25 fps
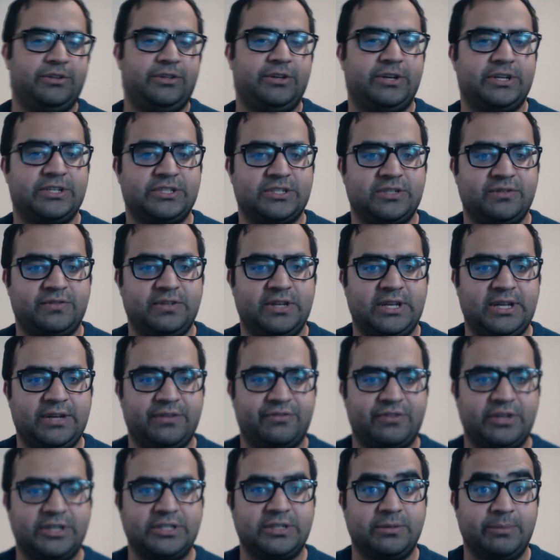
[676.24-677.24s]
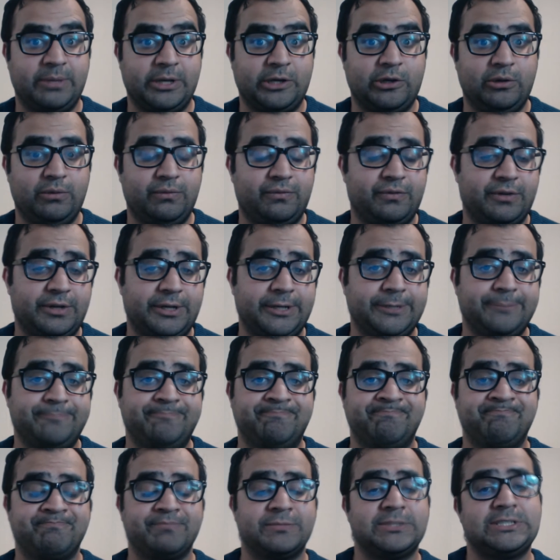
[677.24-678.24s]
rest of your life trying to make up for it
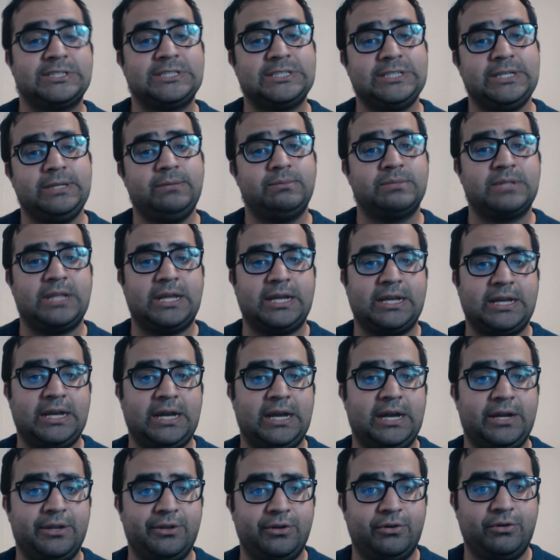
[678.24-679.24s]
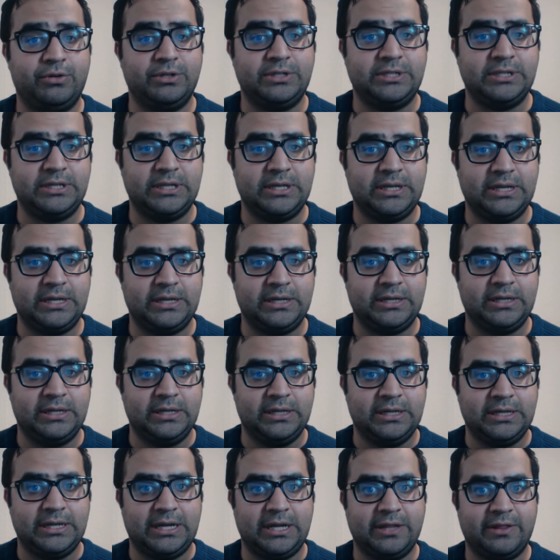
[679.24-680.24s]
seems like a harder ordeal and
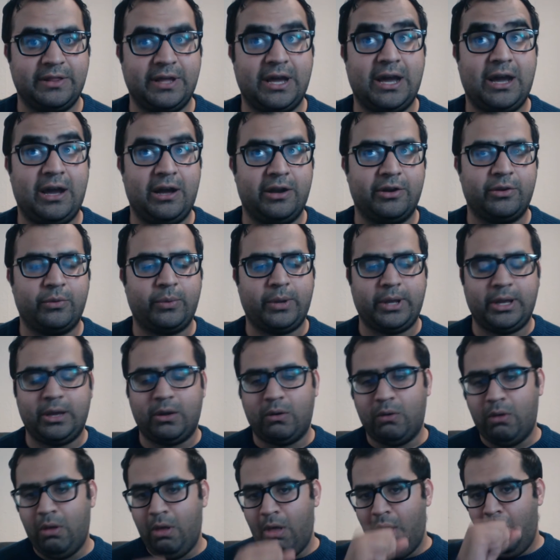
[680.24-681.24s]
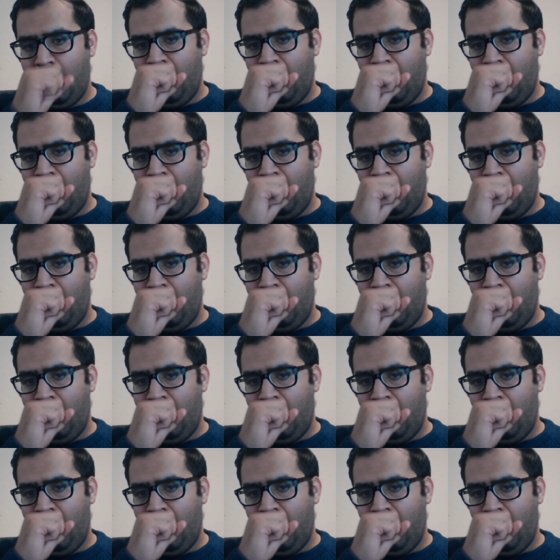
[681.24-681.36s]
the harder way out.